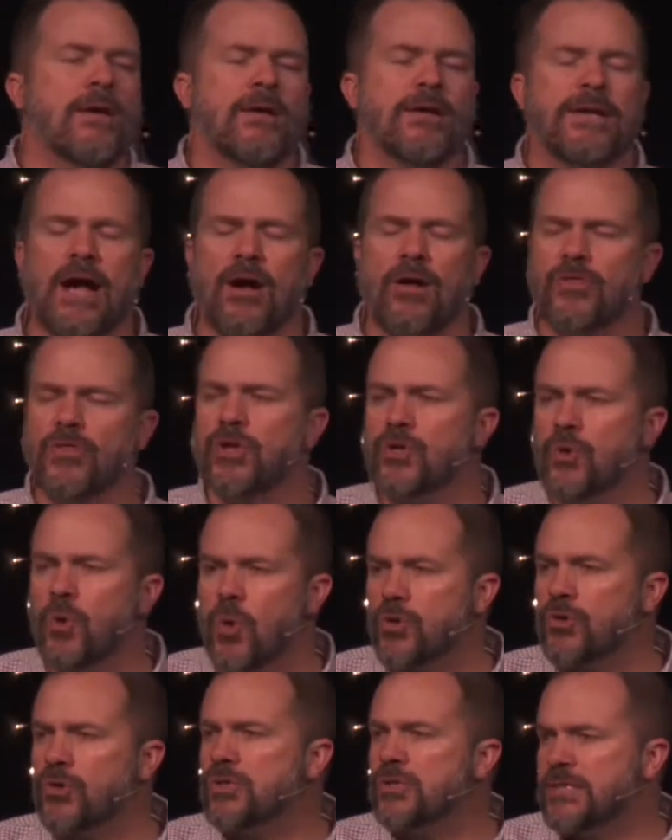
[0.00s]
Now, the
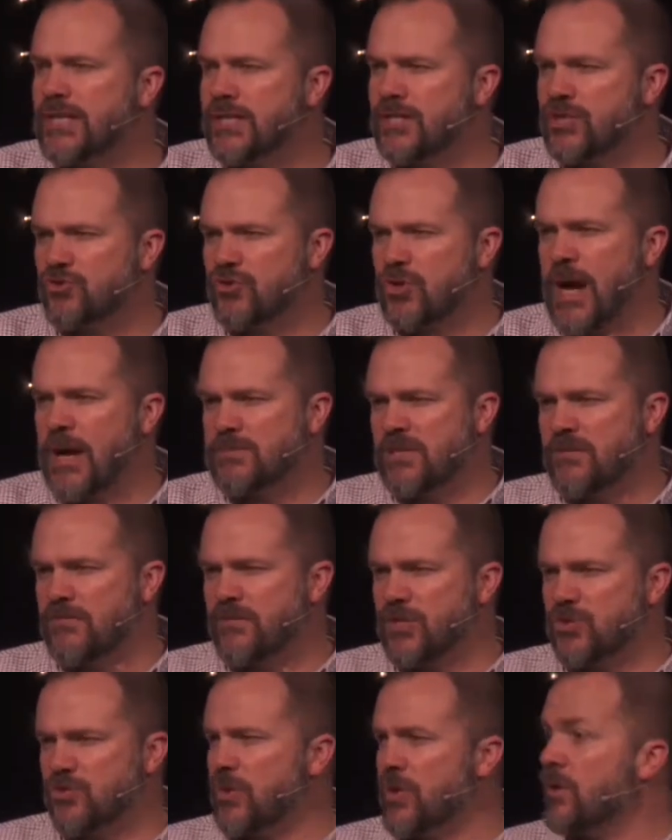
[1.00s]
northern 10 tribes of
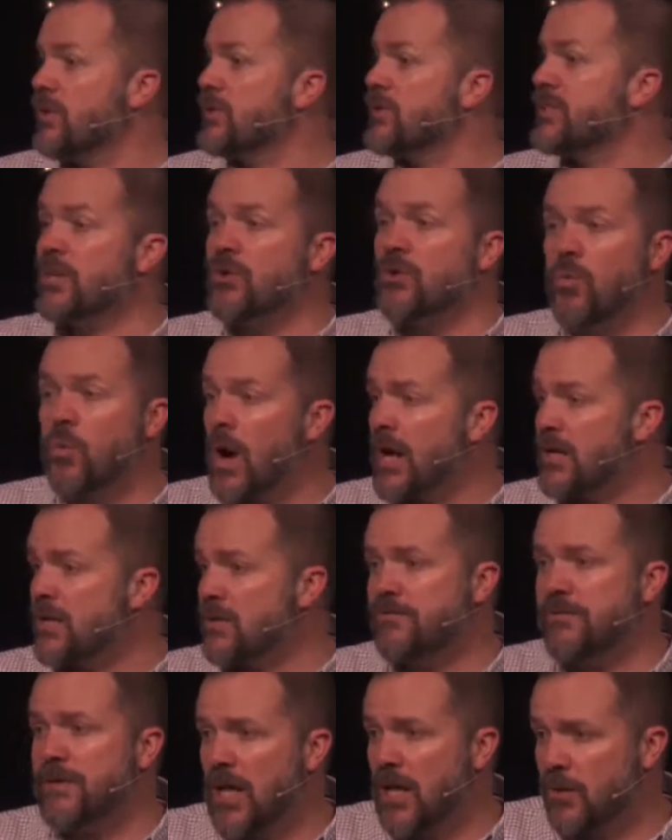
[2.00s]
Israel didn't want to
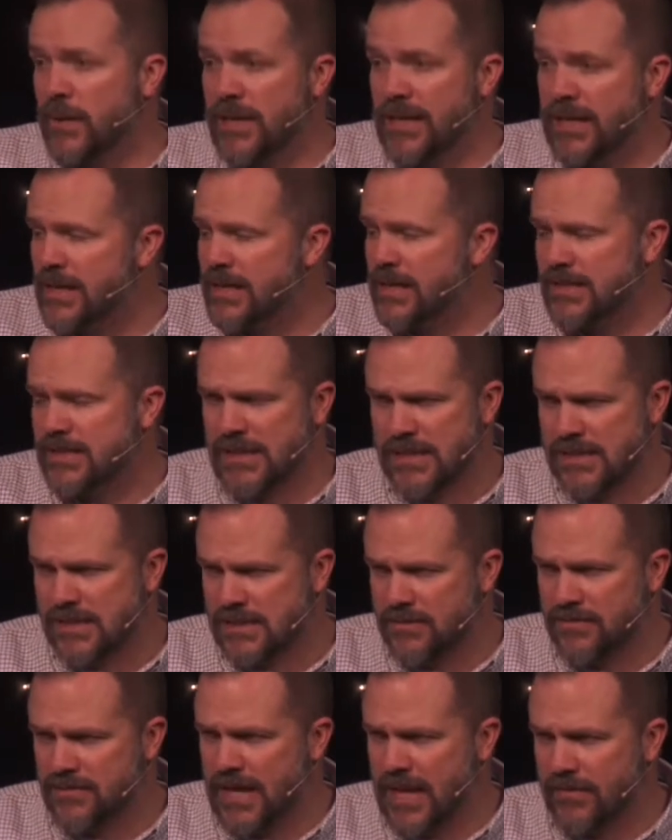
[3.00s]
follow any of the
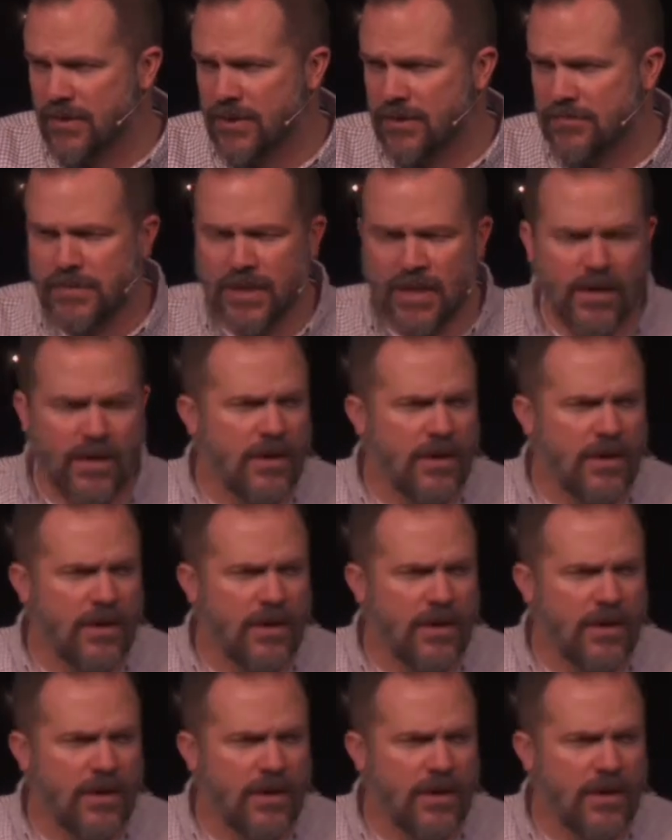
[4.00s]
descendants of David,